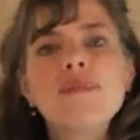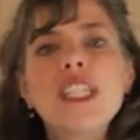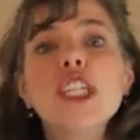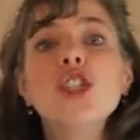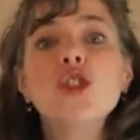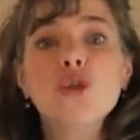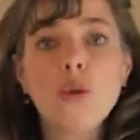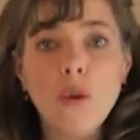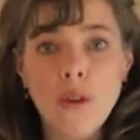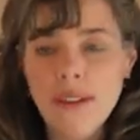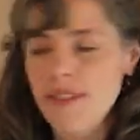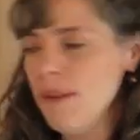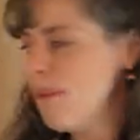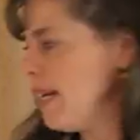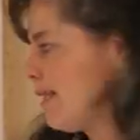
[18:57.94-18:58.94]
control
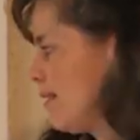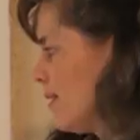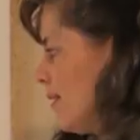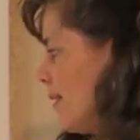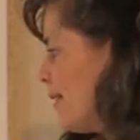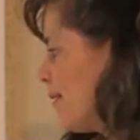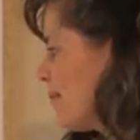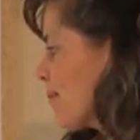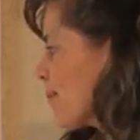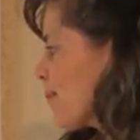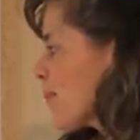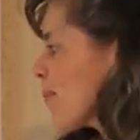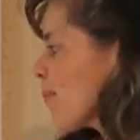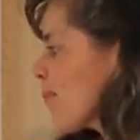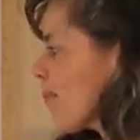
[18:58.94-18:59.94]
of the muscles.
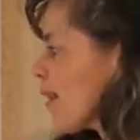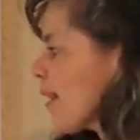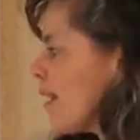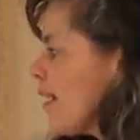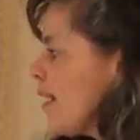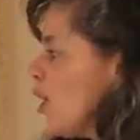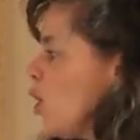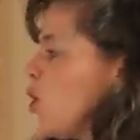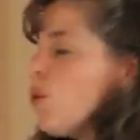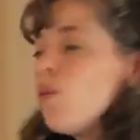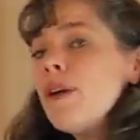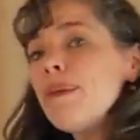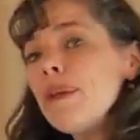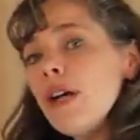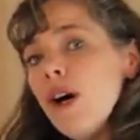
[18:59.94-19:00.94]
We would